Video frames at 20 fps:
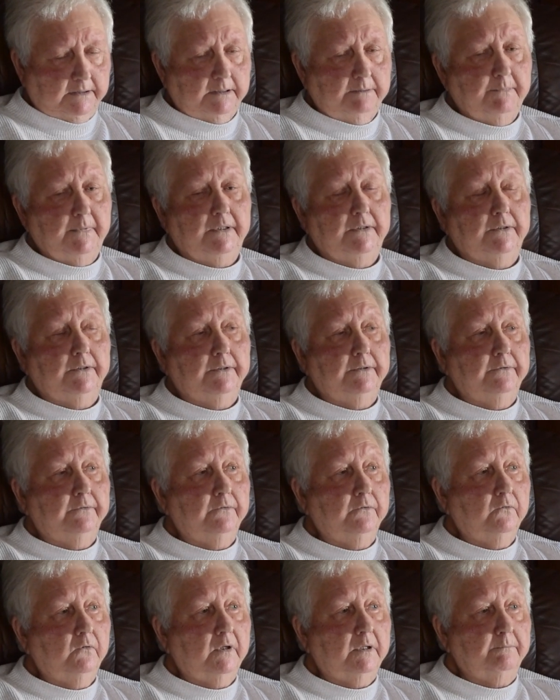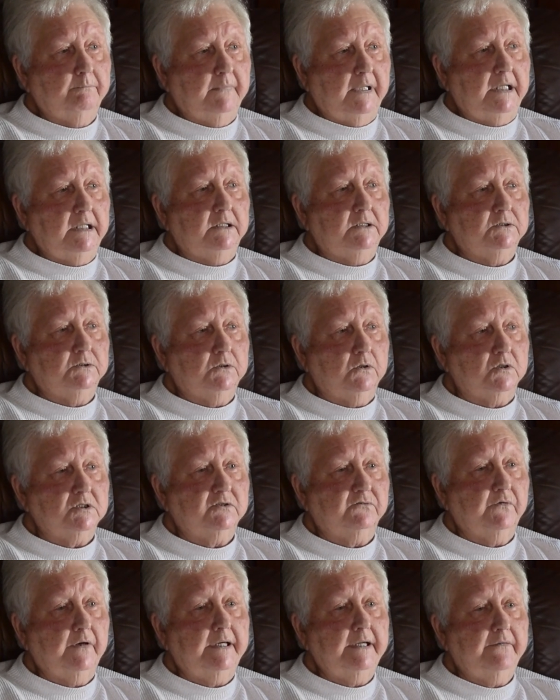the material and made the shirts.
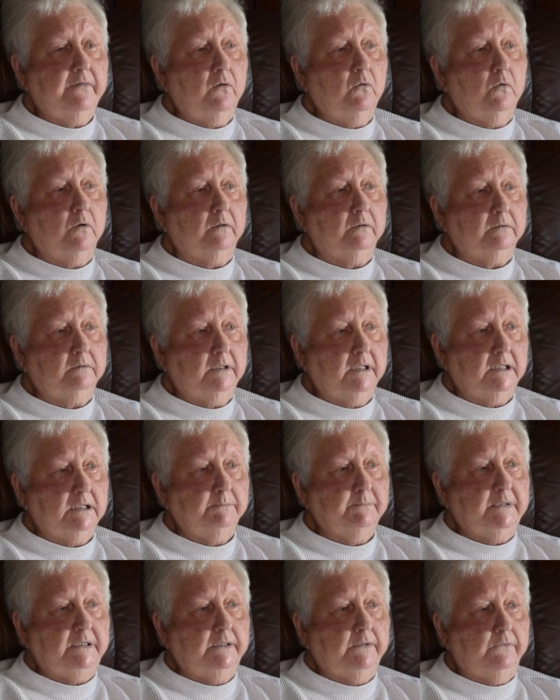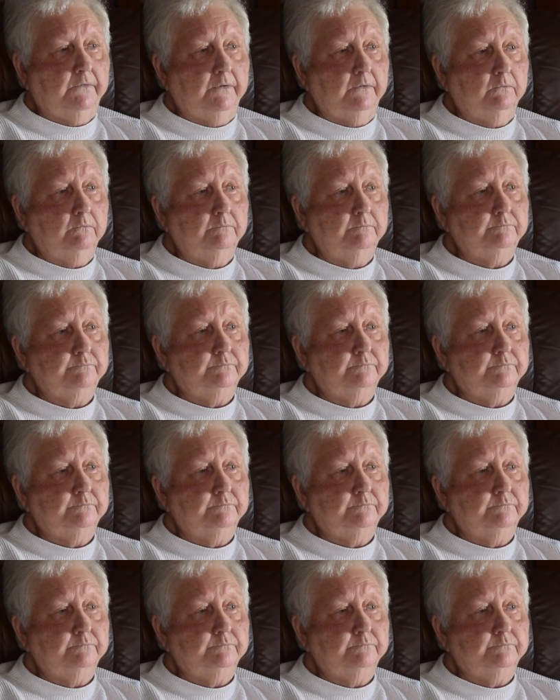Freddie Thornton cut the material.